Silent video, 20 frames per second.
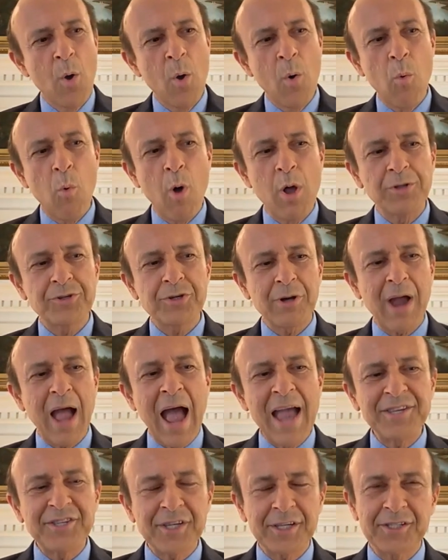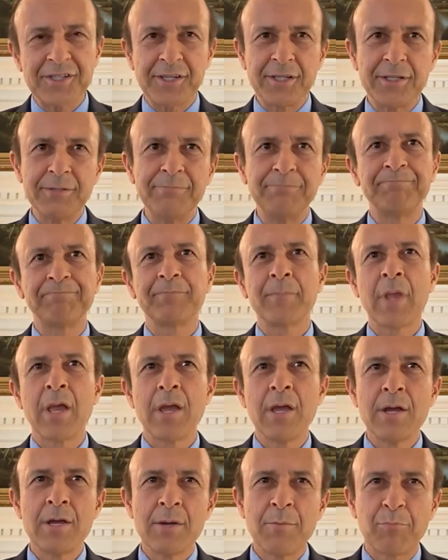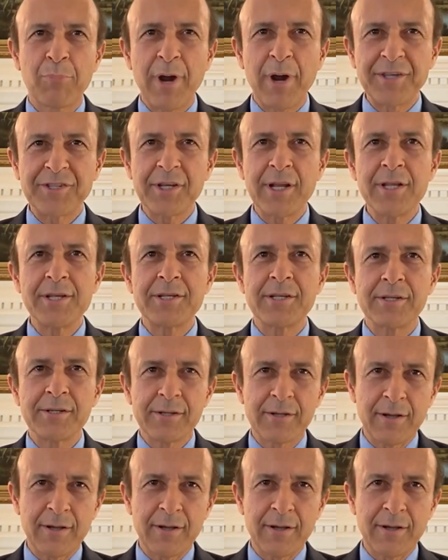Walter Isaacson, president,